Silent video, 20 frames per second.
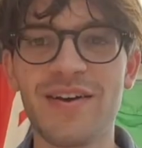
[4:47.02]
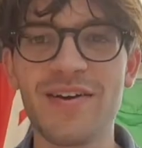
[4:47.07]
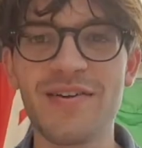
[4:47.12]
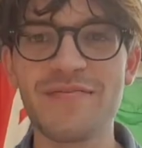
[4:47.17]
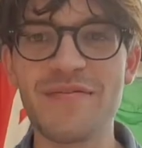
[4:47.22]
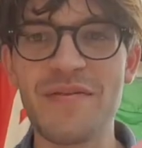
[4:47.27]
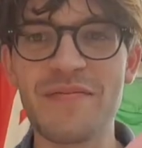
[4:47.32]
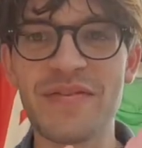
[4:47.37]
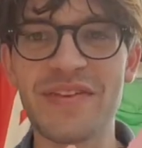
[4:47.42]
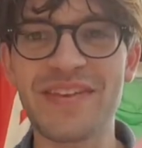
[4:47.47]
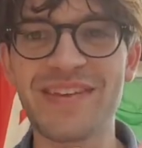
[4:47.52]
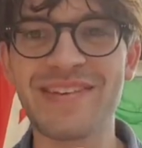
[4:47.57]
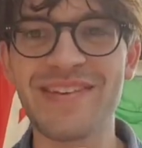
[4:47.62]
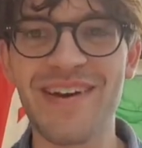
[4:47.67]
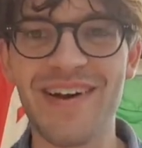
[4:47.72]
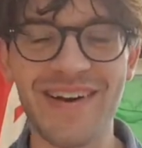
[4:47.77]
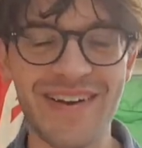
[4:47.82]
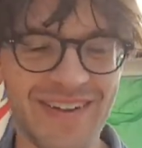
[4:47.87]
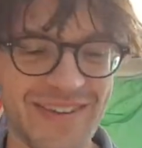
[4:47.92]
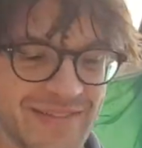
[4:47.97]
Remember this
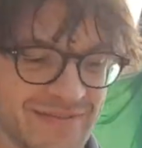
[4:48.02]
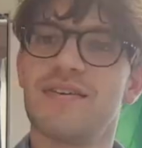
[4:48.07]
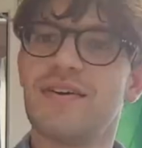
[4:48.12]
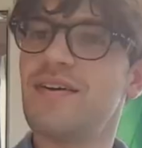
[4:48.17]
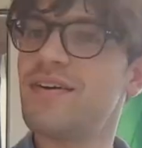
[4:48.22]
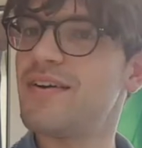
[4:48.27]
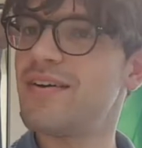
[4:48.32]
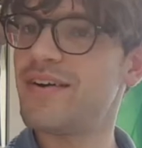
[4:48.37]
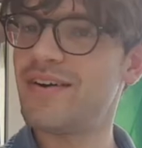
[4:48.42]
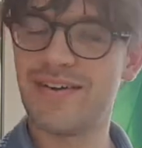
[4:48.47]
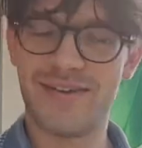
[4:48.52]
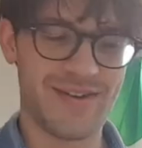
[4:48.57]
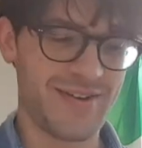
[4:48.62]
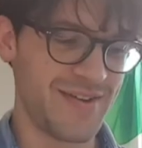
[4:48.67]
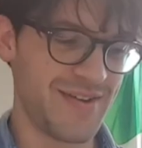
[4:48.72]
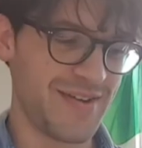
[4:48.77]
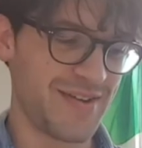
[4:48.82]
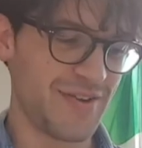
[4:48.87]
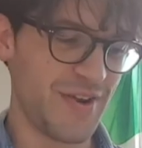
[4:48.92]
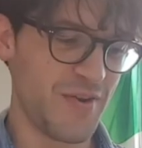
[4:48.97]
guy?
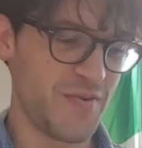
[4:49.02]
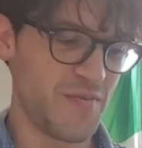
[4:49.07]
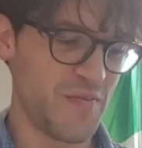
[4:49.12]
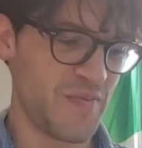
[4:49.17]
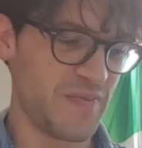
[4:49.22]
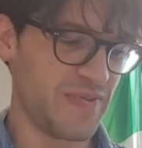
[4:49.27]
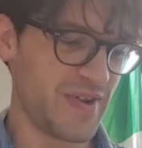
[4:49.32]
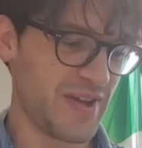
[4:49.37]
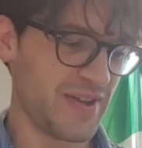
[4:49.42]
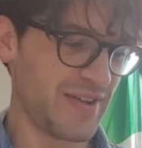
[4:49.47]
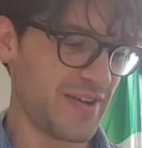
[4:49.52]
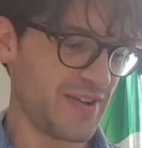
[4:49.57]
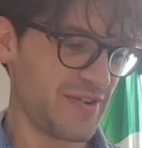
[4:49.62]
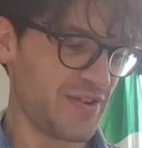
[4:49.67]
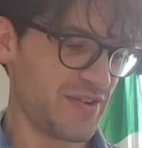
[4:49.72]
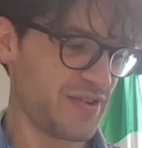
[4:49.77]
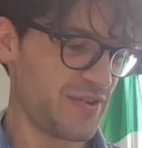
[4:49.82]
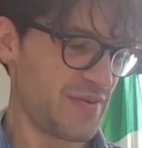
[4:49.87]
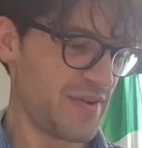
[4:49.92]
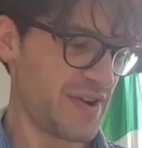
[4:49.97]
Don't pay
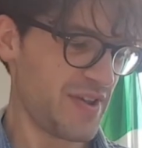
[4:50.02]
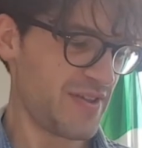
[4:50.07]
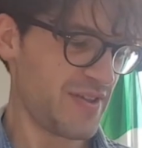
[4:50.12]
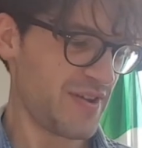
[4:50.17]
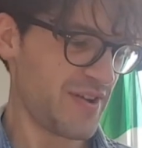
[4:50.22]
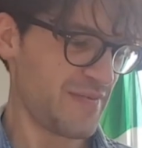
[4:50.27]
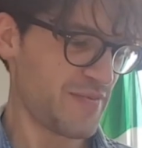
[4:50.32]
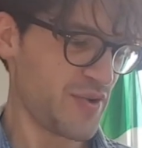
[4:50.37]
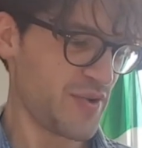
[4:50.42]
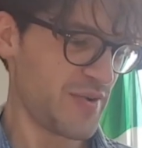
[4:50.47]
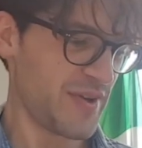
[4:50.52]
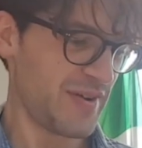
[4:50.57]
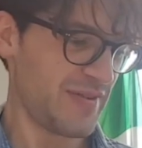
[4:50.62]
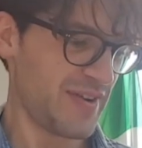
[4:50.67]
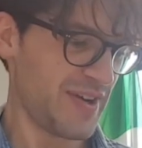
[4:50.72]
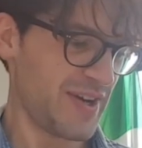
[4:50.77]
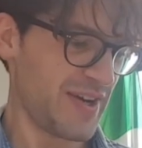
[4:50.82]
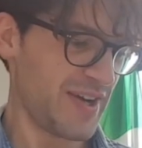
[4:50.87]
attention to anything I'm doing right